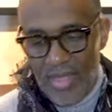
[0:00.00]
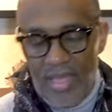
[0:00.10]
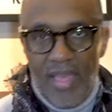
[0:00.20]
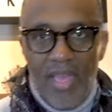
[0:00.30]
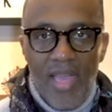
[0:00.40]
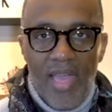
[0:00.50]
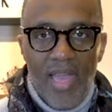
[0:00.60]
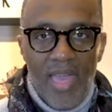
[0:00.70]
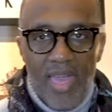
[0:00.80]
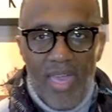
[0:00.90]
Want me
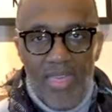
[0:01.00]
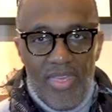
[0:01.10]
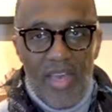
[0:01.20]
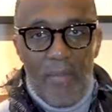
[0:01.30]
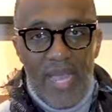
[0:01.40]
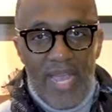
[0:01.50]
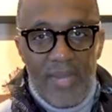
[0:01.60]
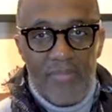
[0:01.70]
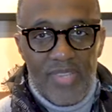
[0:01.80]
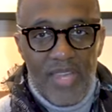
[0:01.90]
to my heel and
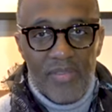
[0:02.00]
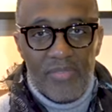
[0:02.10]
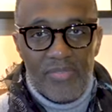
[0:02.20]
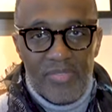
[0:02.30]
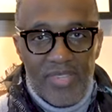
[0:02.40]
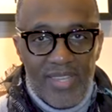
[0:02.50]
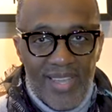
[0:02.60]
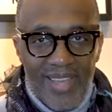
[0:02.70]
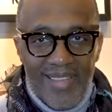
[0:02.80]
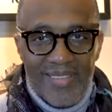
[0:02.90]
forget you.
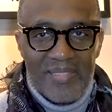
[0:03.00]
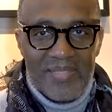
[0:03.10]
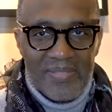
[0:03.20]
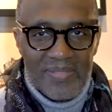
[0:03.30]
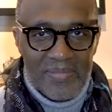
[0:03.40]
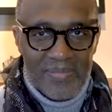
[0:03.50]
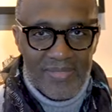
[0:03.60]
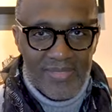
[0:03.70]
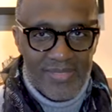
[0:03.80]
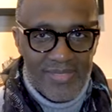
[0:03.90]
All
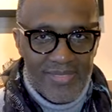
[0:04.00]
I know